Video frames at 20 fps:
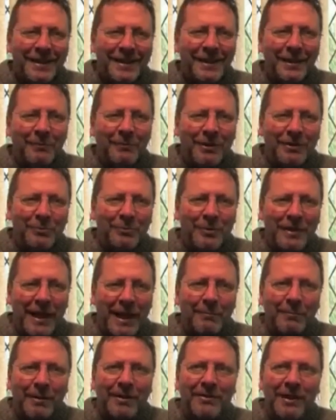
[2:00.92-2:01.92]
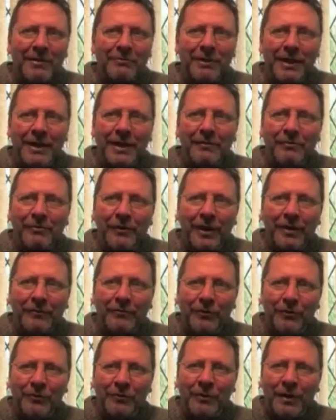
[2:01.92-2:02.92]
than the ones without, because they're really
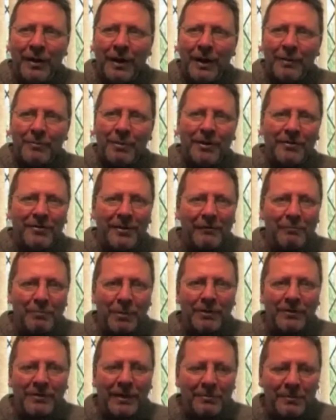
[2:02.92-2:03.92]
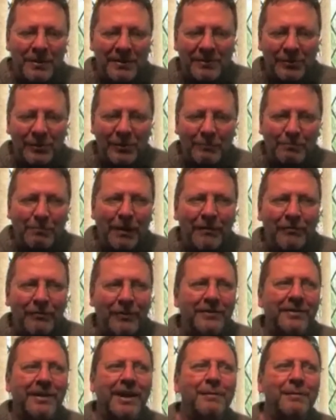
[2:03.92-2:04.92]
fearful, because they've built up this sort of
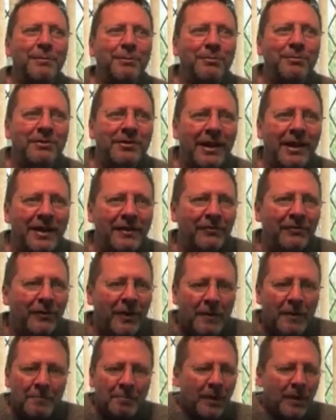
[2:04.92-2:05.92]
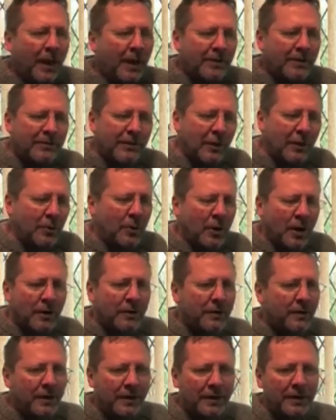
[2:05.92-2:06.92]
buffer to keep them safe. So,
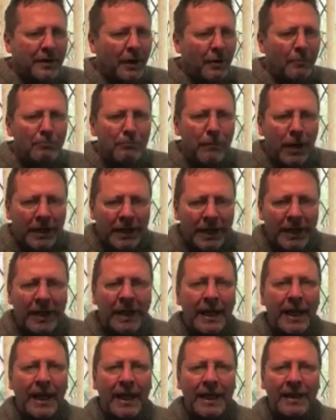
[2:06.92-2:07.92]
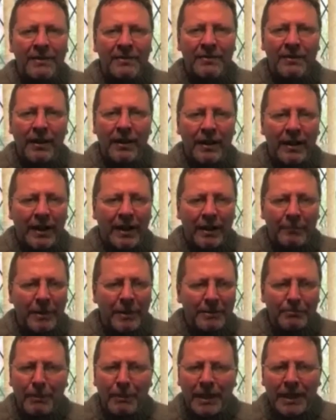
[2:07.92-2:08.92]
money
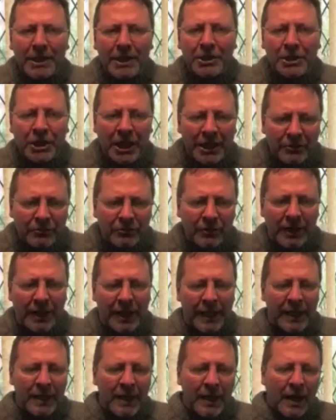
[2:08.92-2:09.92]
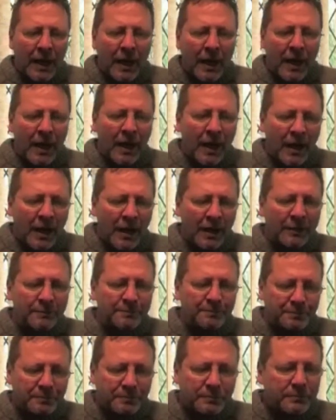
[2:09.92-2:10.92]
generally is
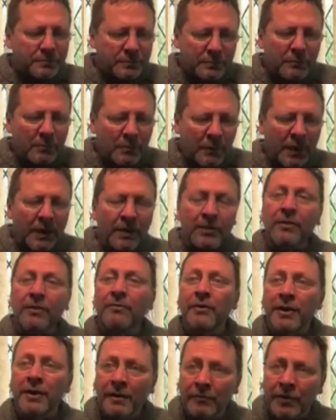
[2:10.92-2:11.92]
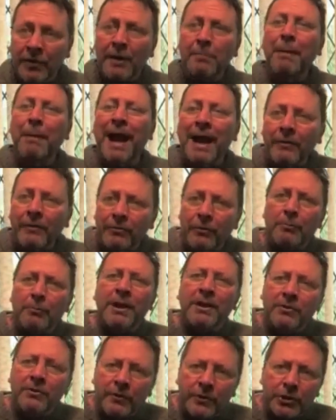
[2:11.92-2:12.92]
a very, very powerful
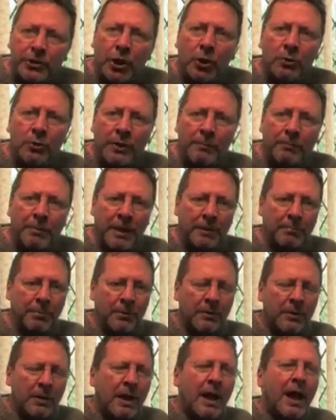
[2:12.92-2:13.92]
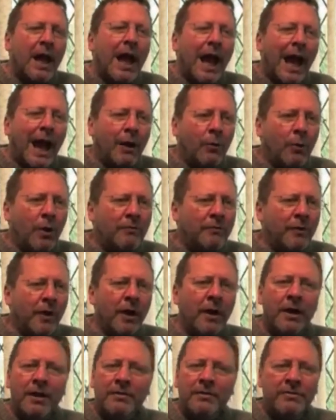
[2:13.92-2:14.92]
means of controlling people.
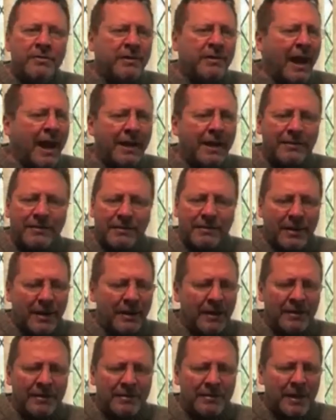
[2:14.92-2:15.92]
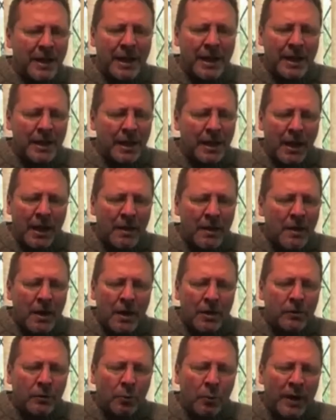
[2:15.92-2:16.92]
However, debt is the
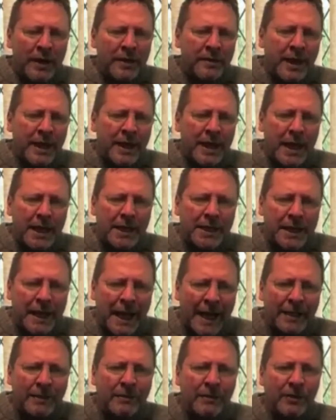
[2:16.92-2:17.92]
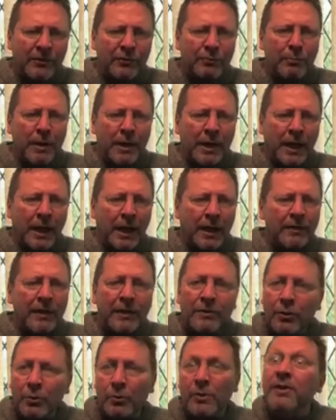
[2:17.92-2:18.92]
way they lend us money, and they
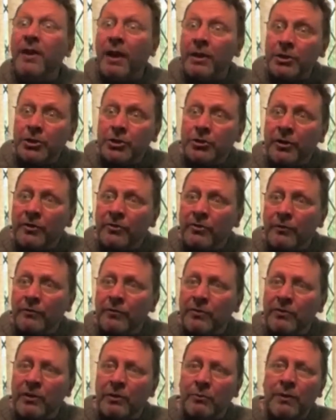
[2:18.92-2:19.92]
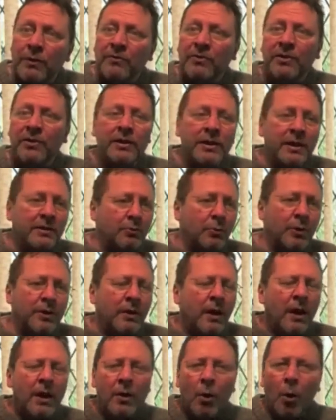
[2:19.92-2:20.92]
do it with countries. Obviously, we've seen this
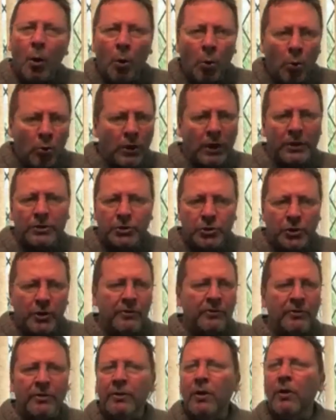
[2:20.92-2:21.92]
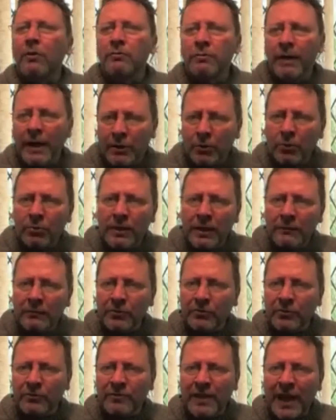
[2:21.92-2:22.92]
with all countries that have got record
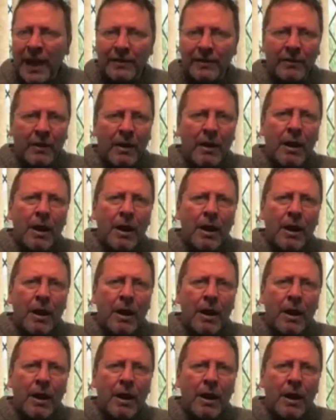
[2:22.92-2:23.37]
levels of debt.